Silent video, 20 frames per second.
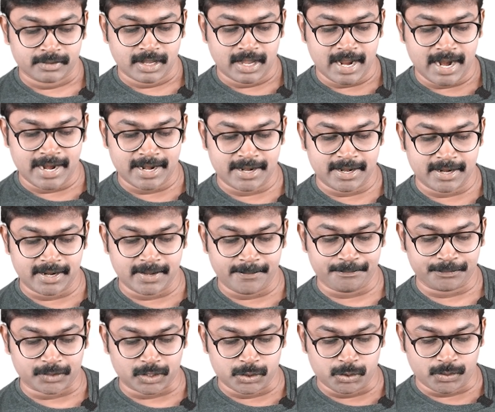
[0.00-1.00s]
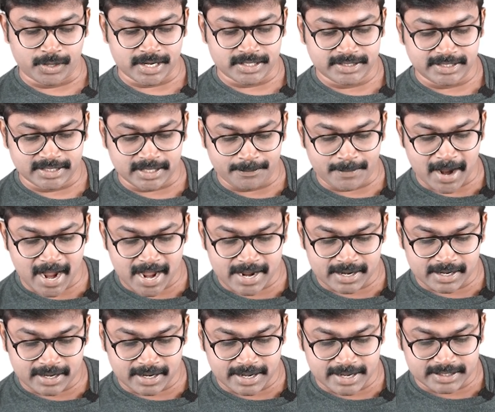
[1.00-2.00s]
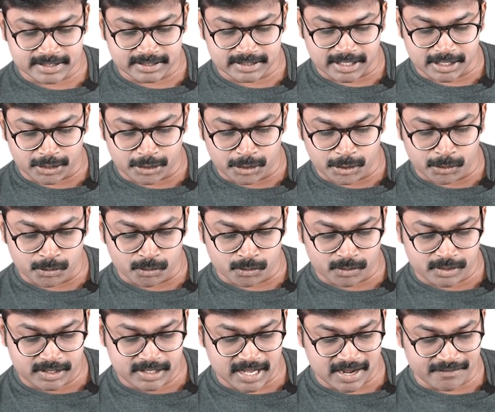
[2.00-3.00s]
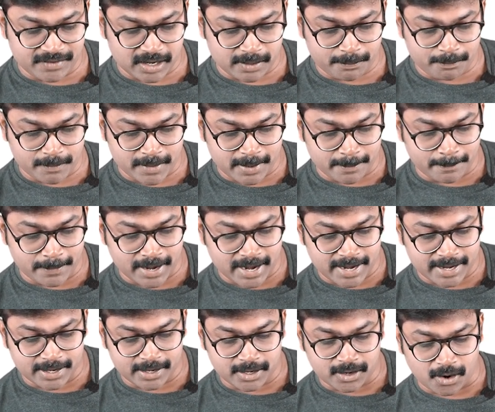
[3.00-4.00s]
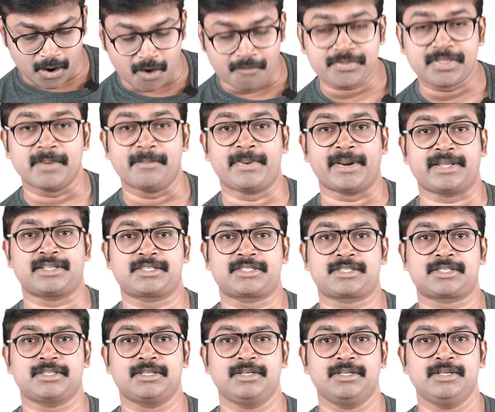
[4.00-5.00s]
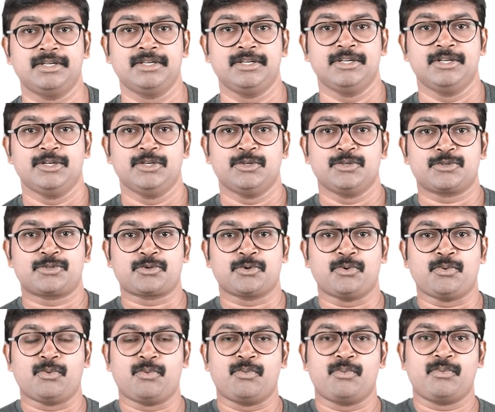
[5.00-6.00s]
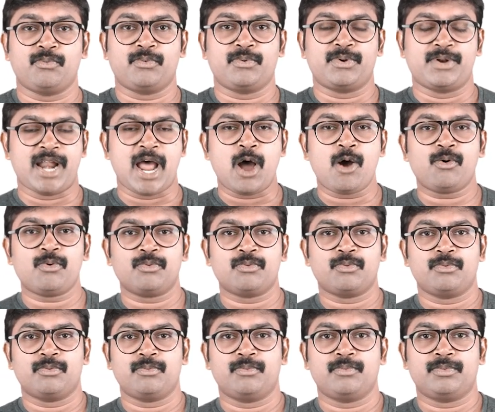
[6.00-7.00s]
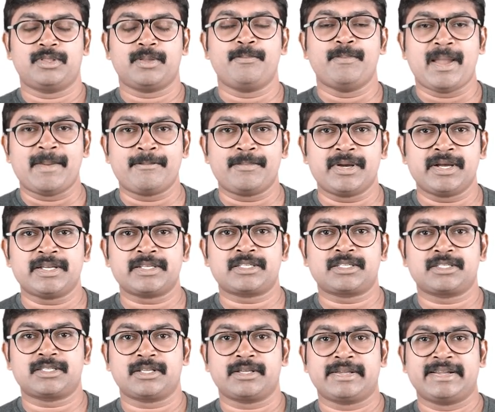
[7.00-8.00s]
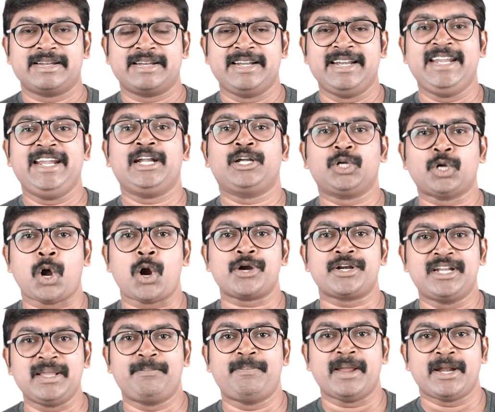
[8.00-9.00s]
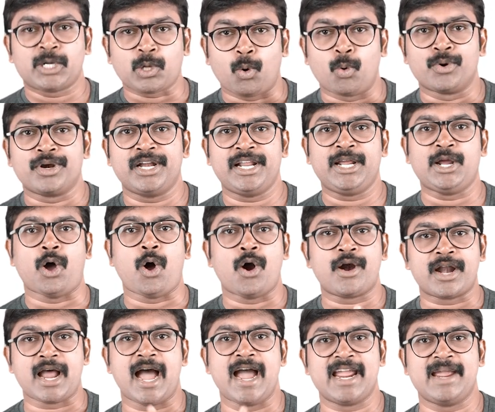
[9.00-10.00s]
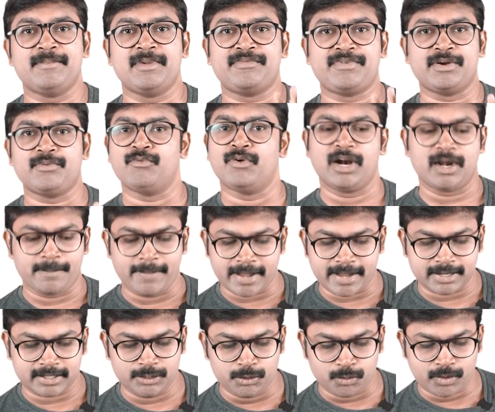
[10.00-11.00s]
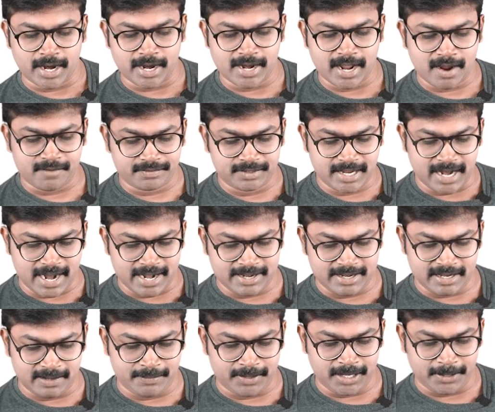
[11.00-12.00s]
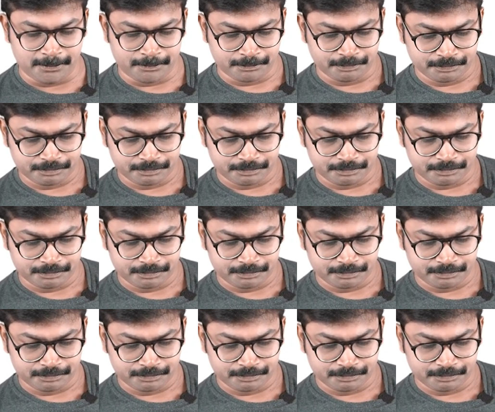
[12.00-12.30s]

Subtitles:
And you can see the bank is the new development bank of the BRICS. So now the members need not depend only on IMF and World Bank. You can have the NDB.